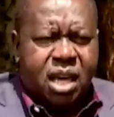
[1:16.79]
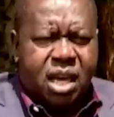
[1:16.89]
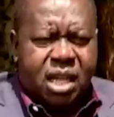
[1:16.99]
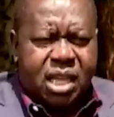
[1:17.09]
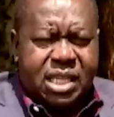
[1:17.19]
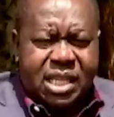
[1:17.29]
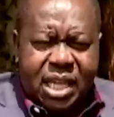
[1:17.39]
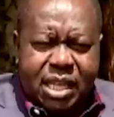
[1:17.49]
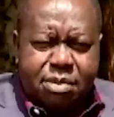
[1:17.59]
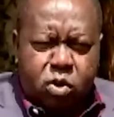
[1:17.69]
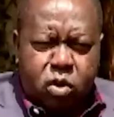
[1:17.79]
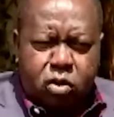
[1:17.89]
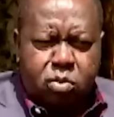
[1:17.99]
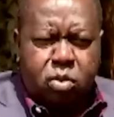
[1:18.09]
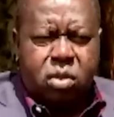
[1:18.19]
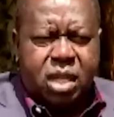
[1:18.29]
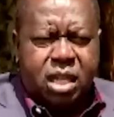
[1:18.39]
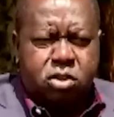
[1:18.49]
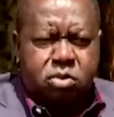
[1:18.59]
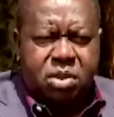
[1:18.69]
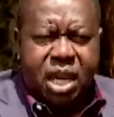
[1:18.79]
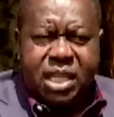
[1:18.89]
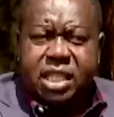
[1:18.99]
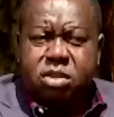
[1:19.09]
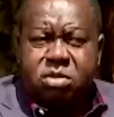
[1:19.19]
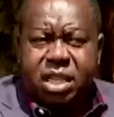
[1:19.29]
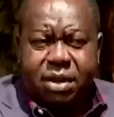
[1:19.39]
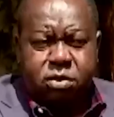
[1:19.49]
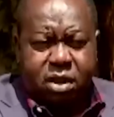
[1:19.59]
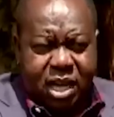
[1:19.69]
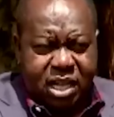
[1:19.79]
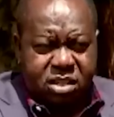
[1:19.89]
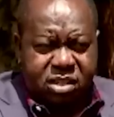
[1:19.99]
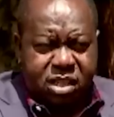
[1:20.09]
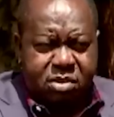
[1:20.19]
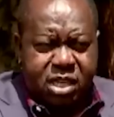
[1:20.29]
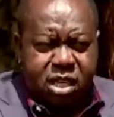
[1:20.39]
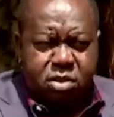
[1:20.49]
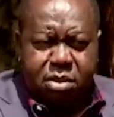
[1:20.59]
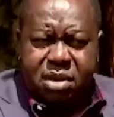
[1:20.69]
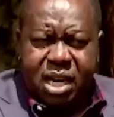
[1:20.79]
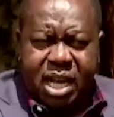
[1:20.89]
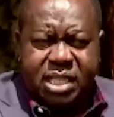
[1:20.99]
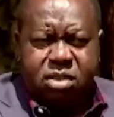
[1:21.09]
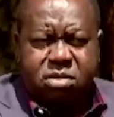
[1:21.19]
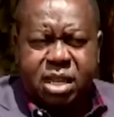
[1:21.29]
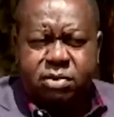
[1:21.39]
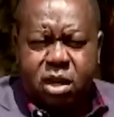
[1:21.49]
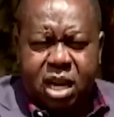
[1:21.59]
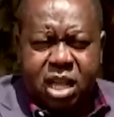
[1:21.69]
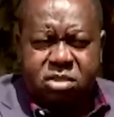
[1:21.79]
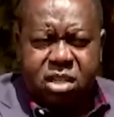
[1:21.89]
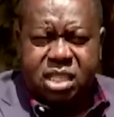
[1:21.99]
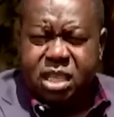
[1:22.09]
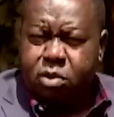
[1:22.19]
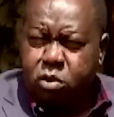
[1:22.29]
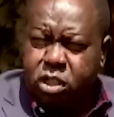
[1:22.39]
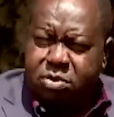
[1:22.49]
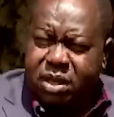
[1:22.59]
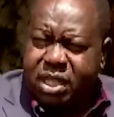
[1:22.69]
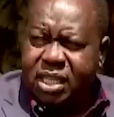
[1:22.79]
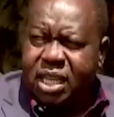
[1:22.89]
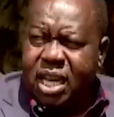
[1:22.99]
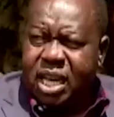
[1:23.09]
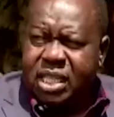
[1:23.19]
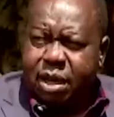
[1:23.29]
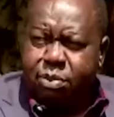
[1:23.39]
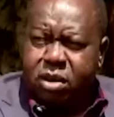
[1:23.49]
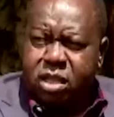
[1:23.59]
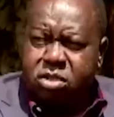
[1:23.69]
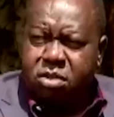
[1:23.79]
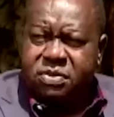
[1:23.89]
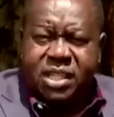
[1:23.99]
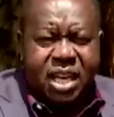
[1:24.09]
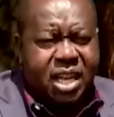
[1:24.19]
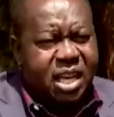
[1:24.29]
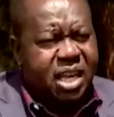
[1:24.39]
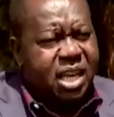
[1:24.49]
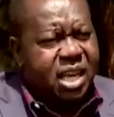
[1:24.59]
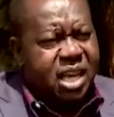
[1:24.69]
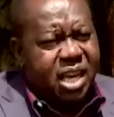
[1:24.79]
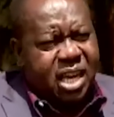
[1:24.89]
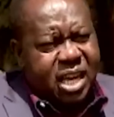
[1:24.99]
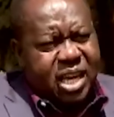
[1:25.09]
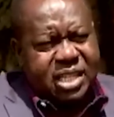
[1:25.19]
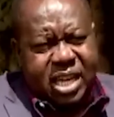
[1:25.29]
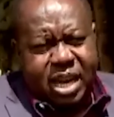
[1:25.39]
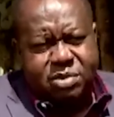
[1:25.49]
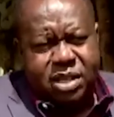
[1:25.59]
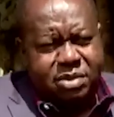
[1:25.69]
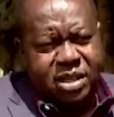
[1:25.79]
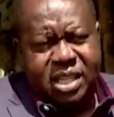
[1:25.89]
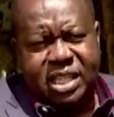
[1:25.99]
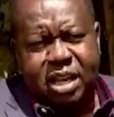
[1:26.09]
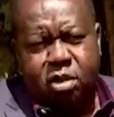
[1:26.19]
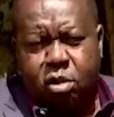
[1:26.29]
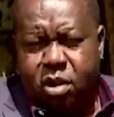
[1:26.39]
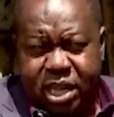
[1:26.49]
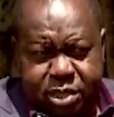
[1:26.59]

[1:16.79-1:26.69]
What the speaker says: there's nothing more noble than to be asked to serve your country. Whether you are being asked to serve your country as a watchman, as a police officer, as a cabinet minister, or as